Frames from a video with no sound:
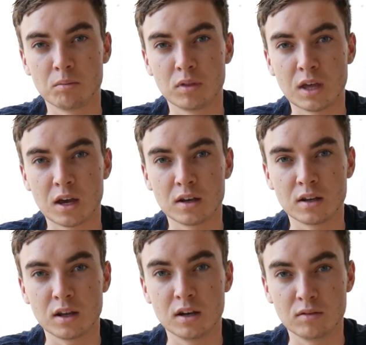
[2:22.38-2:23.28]
that
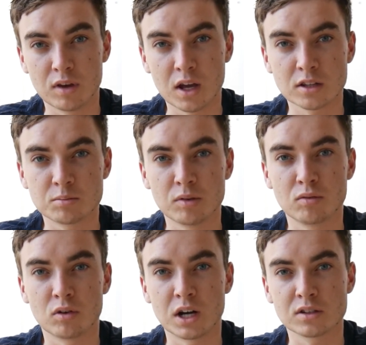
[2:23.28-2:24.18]
in advance
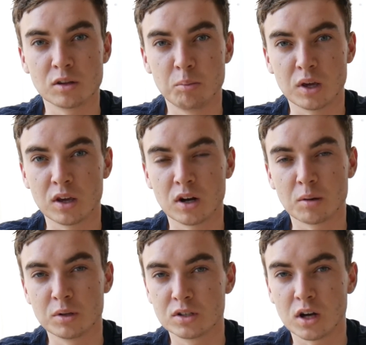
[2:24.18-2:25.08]
before actually picking it
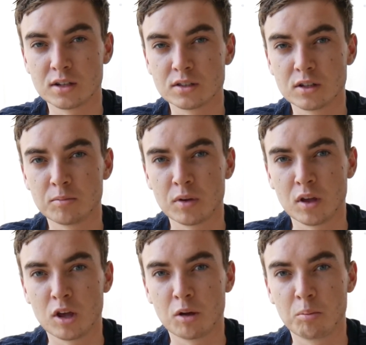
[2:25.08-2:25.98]
up and charging them.
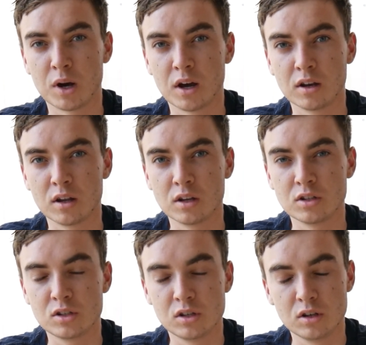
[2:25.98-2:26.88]
But
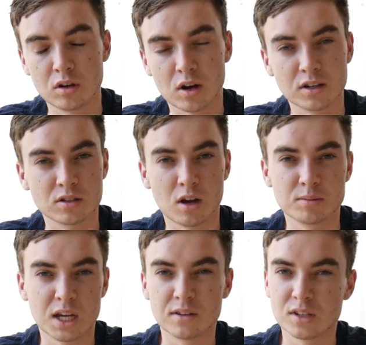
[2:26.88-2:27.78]
9
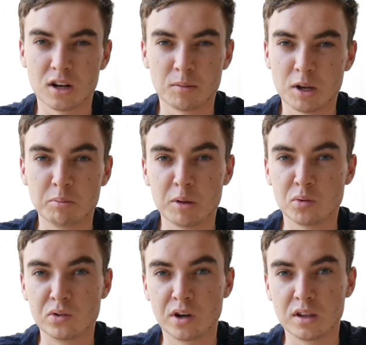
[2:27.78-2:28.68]
times out of 10, I mean,
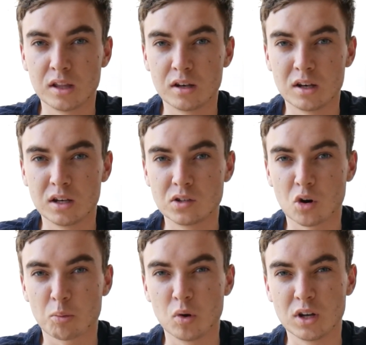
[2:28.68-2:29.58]
people know that
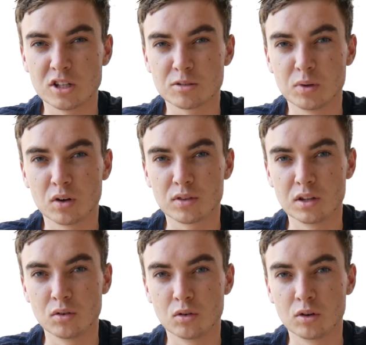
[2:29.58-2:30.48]
dog poo needs to be off their
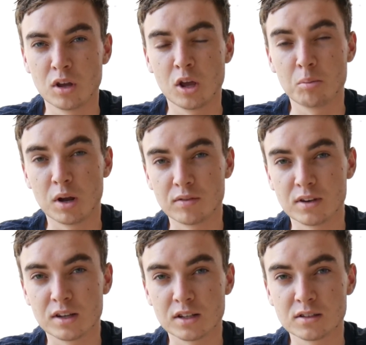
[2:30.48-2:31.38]
lawn, but if
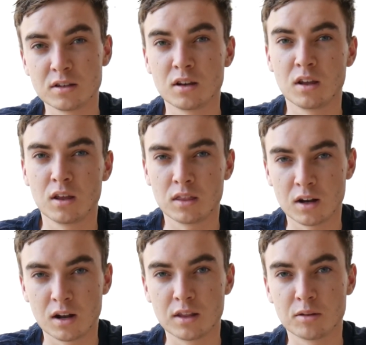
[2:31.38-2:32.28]
it doesn't,
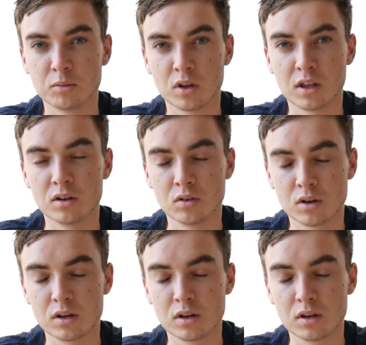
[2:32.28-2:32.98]
then I let them know that, look,